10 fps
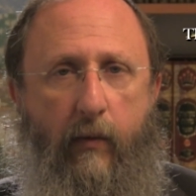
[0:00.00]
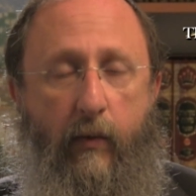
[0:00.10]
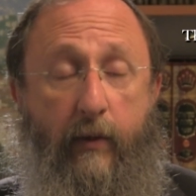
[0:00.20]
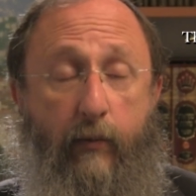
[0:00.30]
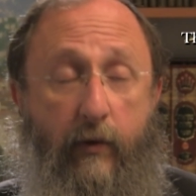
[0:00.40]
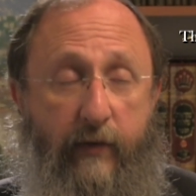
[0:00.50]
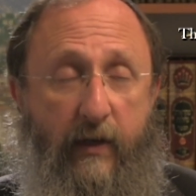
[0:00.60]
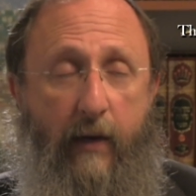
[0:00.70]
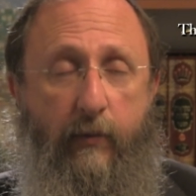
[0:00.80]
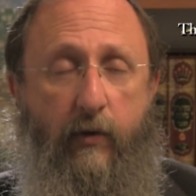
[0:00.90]
what the book of
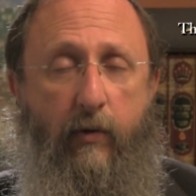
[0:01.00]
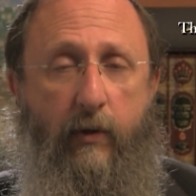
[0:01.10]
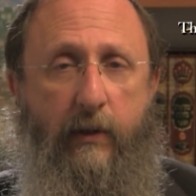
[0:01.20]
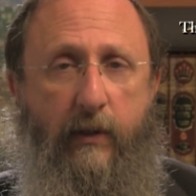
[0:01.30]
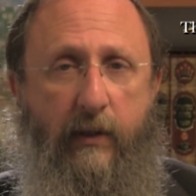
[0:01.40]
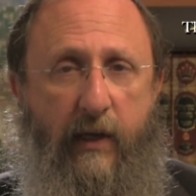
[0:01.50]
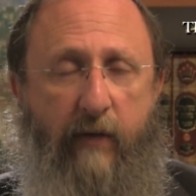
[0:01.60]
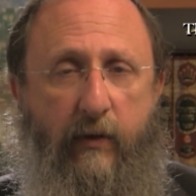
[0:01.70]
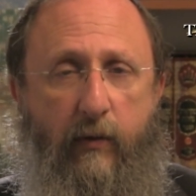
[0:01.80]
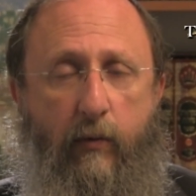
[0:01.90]
Psalms calls, in
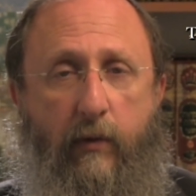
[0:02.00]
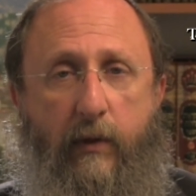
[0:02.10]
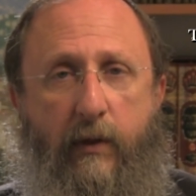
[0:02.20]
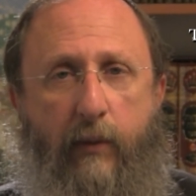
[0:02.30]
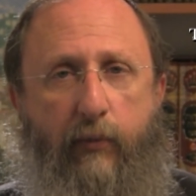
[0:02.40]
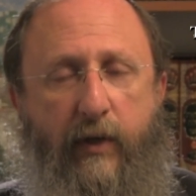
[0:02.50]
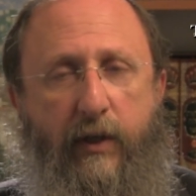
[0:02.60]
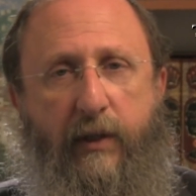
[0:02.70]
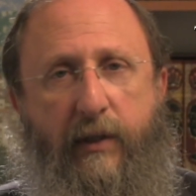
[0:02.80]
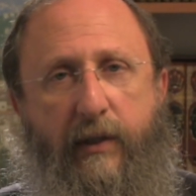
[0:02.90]
David's words, the
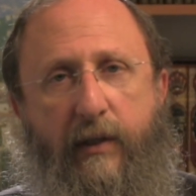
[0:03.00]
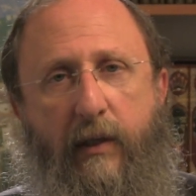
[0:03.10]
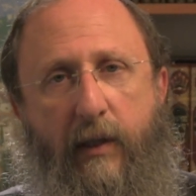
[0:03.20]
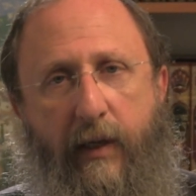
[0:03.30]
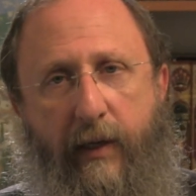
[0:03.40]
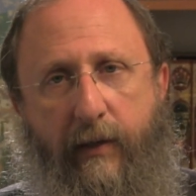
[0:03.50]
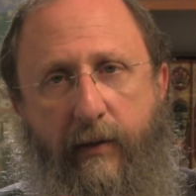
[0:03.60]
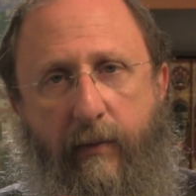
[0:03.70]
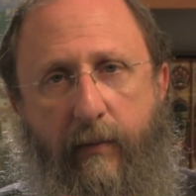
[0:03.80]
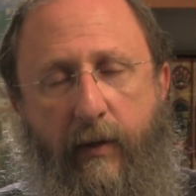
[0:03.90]
precious
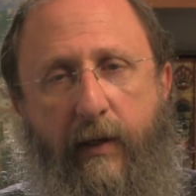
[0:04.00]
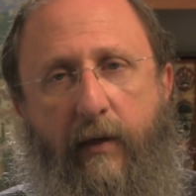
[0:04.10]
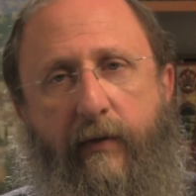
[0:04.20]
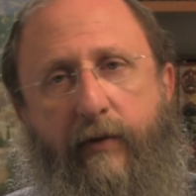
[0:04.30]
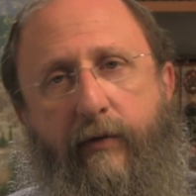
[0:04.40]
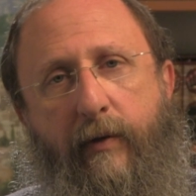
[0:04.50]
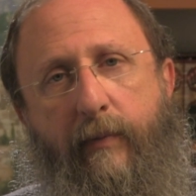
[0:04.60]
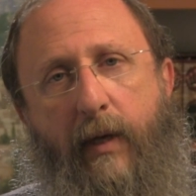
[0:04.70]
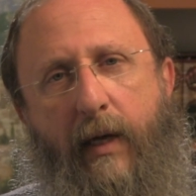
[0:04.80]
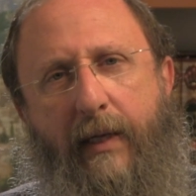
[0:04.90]
land, the land of Israel.
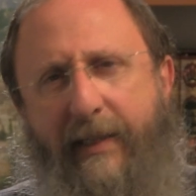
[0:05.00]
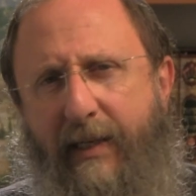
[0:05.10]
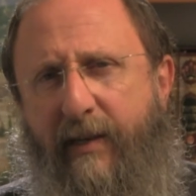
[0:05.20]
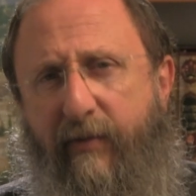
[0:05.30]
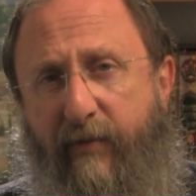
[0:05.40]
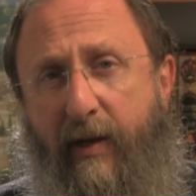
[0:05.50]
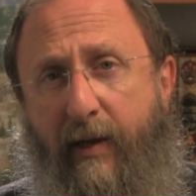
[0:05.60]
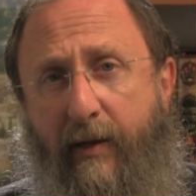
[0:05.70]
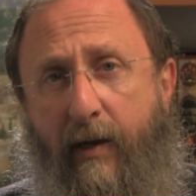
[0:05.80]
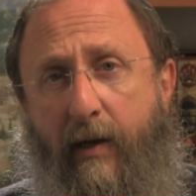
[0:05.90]
A sin
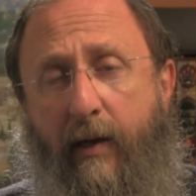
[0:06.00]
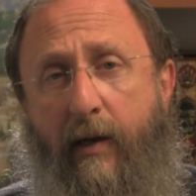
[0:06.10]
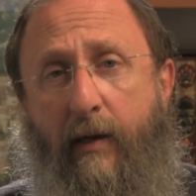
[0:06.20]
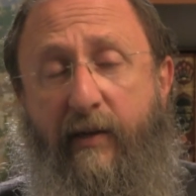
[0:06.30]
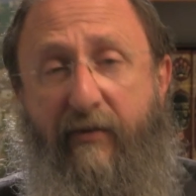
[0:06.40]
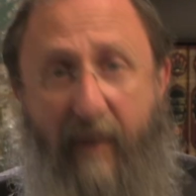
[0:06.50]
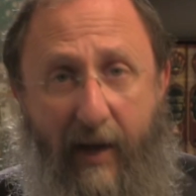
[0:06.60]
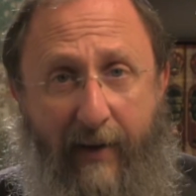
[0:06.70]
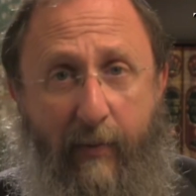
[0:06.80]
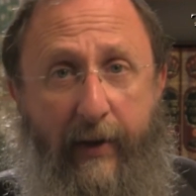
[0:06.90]
defied
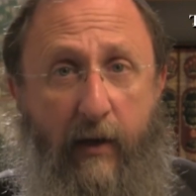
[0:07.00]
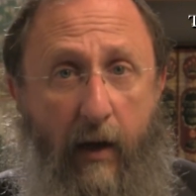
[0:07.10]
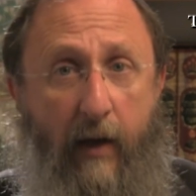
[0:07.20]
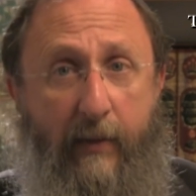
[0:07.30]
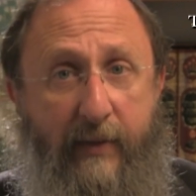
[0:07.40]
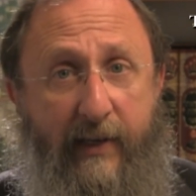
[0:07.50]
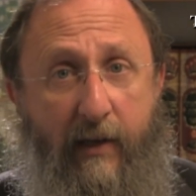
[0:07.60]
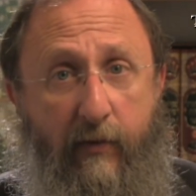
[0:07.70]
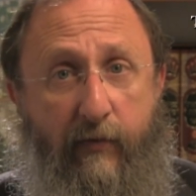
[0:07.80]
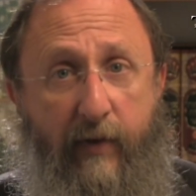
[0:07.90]
defined by God
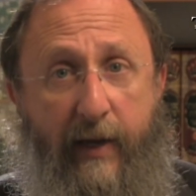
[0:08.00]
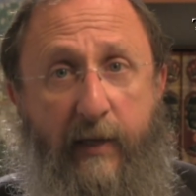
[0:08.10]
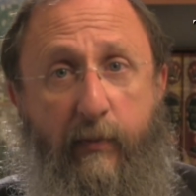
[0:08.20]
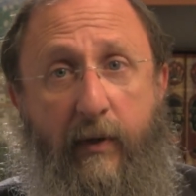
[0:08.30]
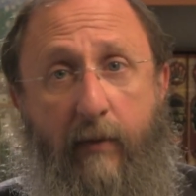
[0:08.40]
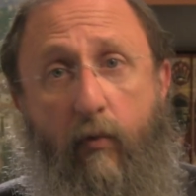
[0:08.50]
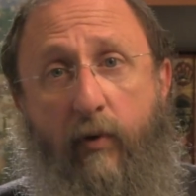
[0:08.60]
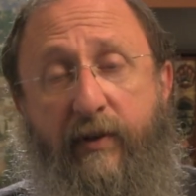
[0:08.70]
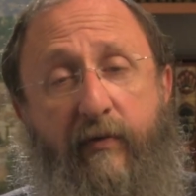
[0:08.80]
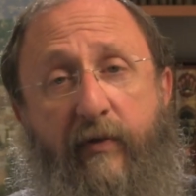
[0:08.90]
Himself as being
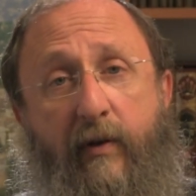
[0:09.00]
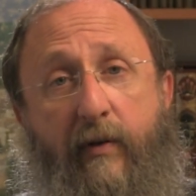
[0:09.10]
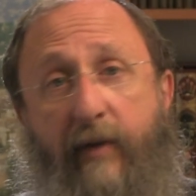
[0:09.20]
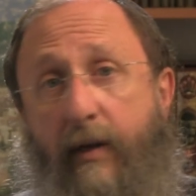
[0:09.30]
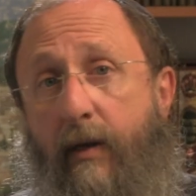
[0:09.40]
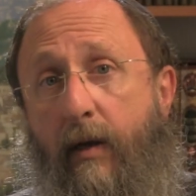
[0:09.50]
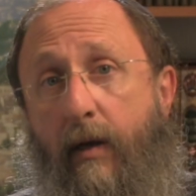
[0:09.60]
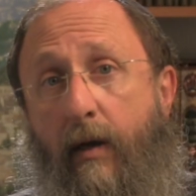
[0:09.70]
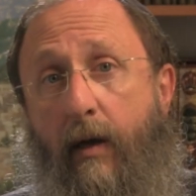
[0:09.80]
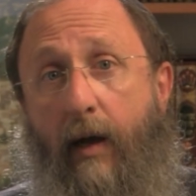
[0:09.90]
more severe than
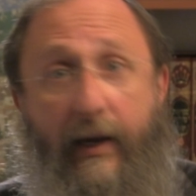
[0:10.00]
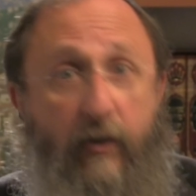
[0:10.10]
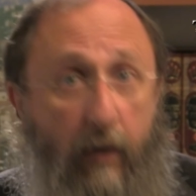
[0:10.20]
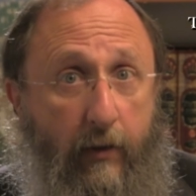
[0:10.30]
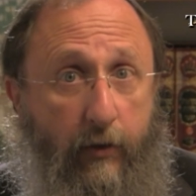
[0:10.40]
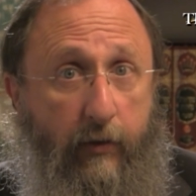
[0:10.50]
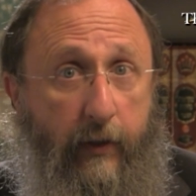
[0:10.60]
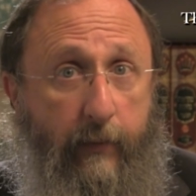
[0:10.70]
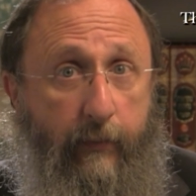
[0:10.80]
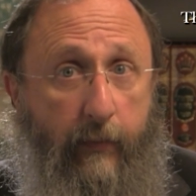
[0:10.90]
idolatry.